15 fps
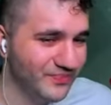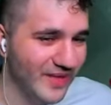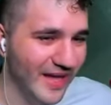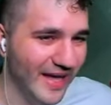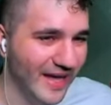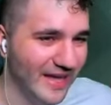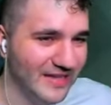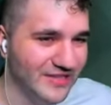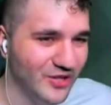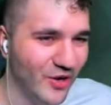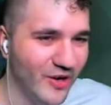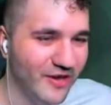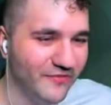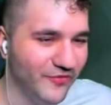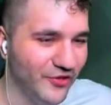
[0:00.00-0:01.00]
And let's go
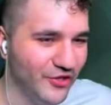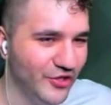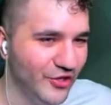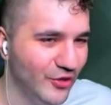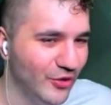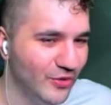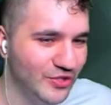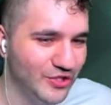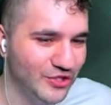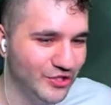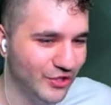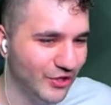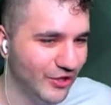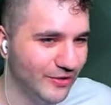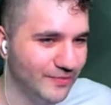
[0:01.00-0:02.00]
ahead and for you,
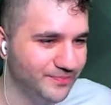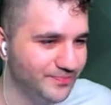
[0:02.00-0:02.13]
sure.